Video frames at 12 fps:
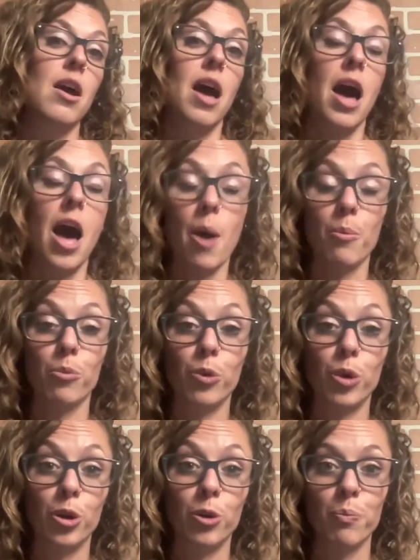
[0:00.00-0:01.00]

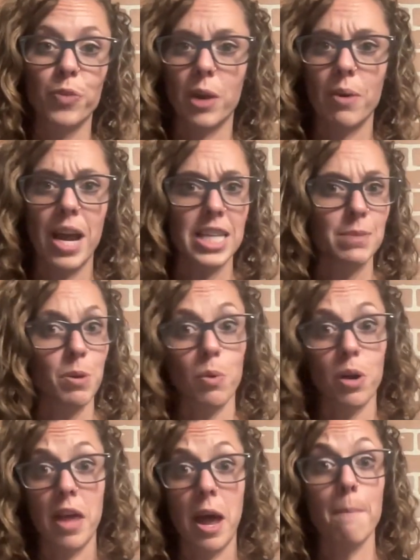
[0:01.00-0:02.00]
room, they would ask me
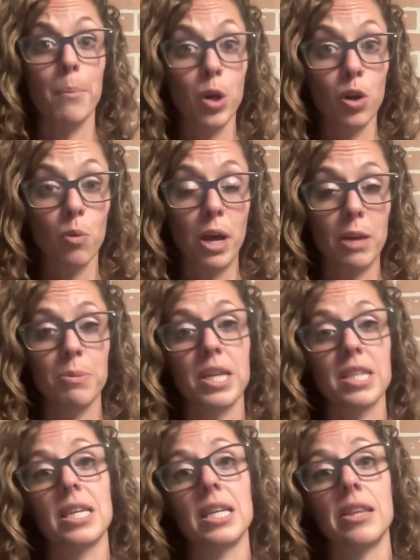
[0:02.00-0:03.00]
where that book went because
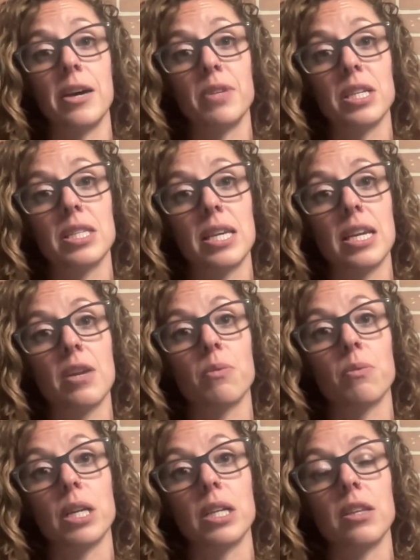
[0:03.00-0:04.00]
they love to sit and
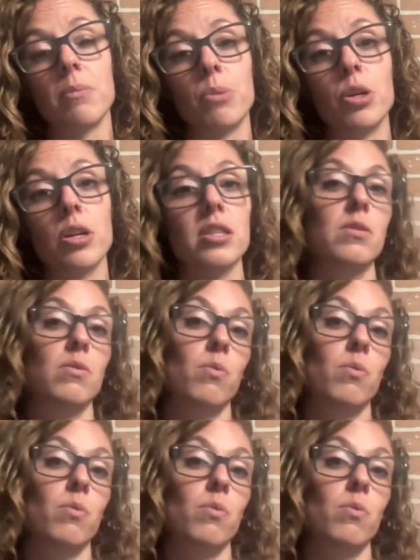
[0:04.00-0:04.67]
read the books